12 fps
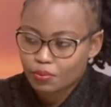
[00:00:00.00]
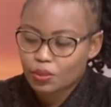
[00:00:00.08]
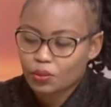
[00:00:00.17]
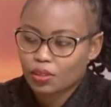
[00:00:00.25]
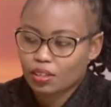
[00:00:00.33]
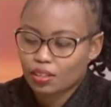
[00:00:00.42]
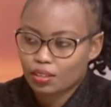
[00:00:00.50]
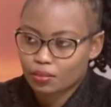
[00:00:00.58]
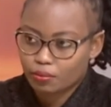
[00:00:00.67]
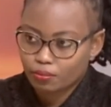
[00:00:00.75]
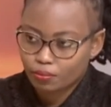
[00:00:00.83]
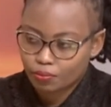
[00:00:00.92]
violence, okay.
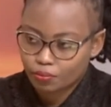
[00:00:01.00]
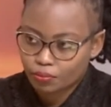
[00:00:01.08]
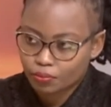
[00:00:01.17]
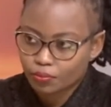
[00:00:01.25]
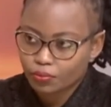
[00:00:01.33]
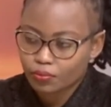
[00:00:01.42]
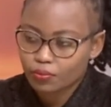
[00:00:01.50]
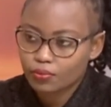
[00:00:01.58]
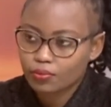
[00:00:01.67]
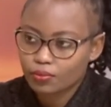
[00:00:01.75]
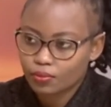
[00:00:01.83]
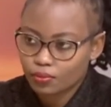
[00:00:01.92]
about health and
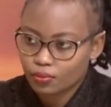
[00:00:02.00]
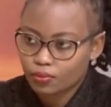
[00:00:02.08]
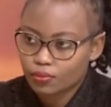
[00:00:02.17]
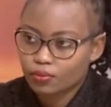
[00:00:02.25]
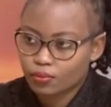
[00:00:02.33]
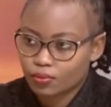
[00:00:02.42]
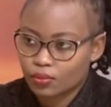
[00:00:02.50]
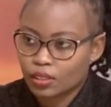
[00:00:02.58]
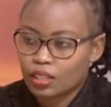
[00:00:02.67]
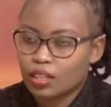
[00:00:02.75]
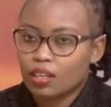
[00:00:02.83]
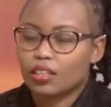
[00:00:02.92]
education. Mm-hmm.
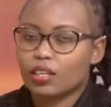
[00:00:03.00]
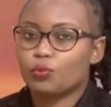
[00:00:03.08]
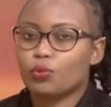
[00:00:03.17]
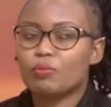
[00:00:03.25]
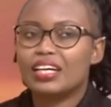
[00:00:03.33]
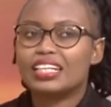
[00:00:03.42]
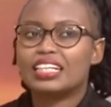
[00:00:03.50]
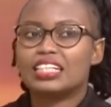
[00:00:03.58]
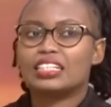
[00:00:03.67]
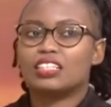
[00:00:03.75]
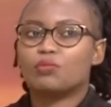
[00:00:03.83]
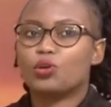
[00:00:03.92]
Then Women
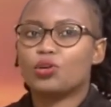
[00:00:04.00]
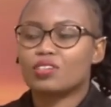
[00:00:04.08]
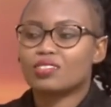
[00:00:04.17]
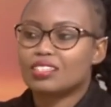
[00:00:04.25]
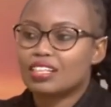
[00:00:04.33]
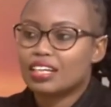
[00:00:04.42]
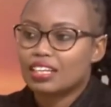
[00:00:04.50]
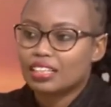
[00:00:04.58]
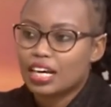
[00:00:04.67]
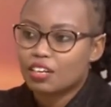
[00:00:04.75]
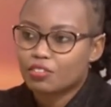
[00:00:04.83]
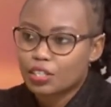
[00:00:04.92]
in Democracy
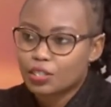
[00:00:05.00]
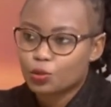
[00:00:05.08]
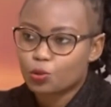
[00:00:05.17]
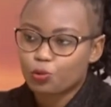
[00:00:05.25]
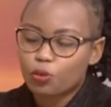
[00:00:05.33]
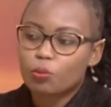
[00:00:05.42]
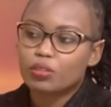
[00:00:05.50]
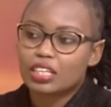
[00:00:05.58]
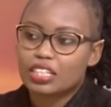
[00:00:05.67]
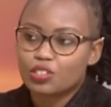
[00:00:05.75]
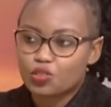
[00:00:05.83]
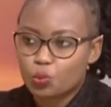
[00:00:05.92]
and Governance, you
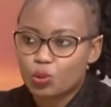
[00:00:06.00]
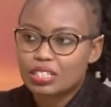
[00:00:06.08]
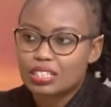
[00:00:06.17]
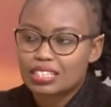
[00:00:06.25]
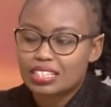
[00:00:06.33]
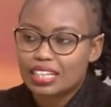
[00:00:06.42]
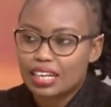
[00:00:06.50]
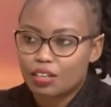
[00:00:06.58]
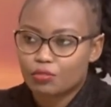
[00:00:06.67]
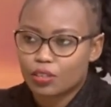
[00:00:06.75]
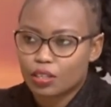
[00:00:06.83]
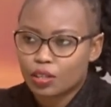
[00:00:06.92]
formed it in twenty
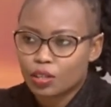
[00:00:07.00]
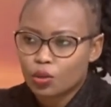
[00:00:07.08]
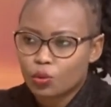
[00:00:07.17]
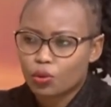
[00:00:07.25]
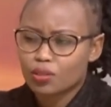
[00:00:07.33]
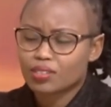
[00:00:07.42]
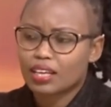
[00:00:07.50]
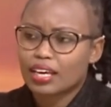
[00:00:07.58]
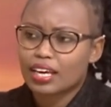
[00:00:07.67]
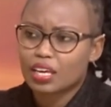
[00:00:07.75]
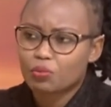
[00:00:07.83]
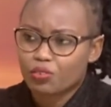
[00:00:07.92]
eleven. What is
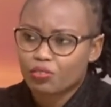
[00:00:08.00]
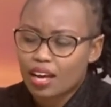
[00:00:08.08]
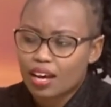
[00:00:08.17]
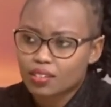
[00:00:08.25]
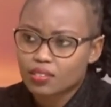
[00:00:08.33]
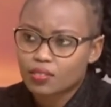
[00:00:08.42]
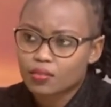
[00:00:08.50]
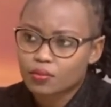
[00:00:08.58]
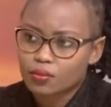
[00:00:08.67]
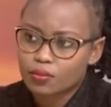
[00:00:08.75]
the aim of that?